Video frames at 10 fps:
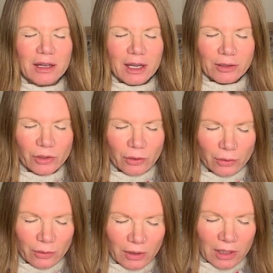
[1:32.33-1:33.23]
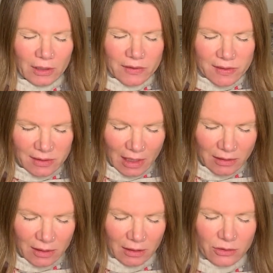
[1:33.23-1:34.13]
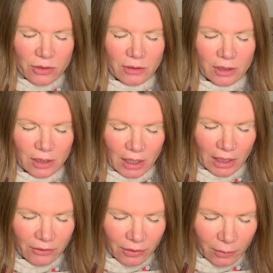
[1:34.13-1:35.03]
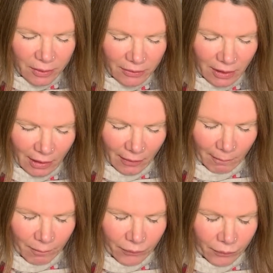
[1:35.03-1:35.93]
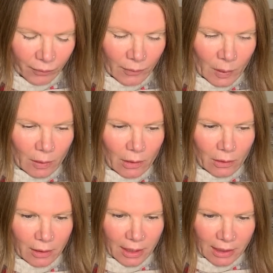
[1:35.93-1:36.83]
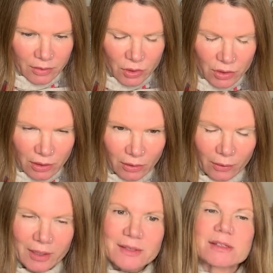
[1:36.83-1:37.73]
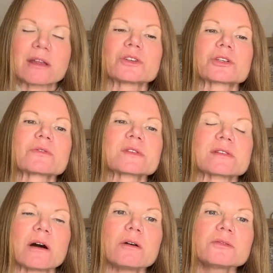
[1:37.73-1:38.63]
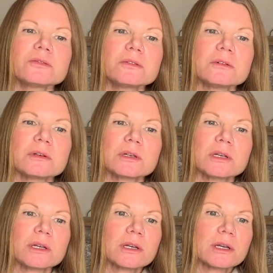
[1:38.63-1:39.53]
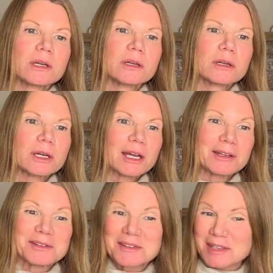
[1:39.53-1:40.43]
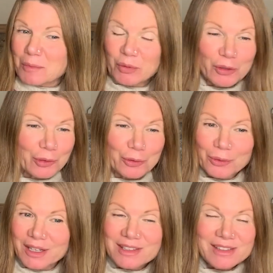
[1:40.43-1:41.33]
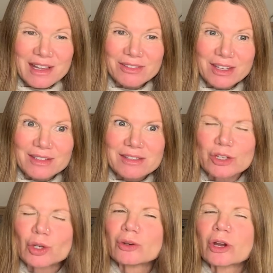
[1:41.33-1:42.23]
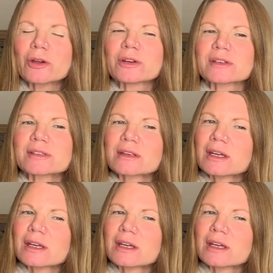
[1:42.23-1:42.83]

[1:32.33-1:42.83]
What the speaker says: and you centered, you connected within, you connected to your essential self, and some of you have already said this, you notice